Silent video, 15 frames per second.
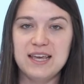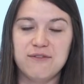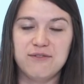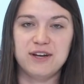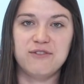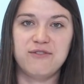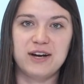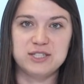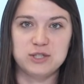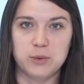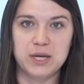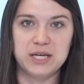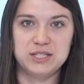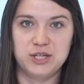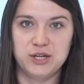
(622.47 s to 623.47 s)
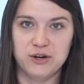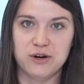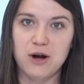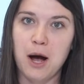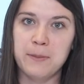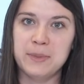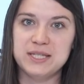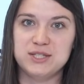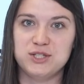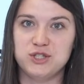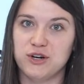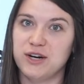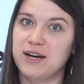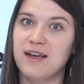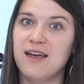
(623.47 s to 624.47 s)
Even if I don't get to your comments
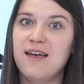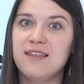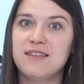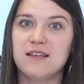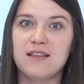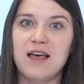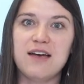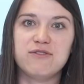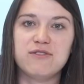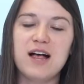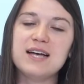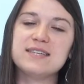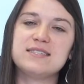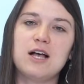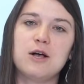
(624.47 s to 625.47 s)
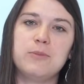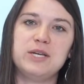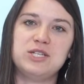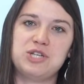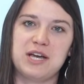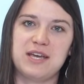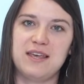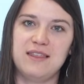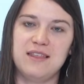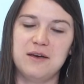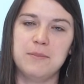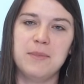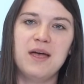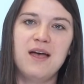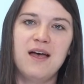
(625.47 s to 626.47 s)
during the live class, I'll be checking
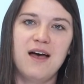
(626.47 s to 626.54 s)
them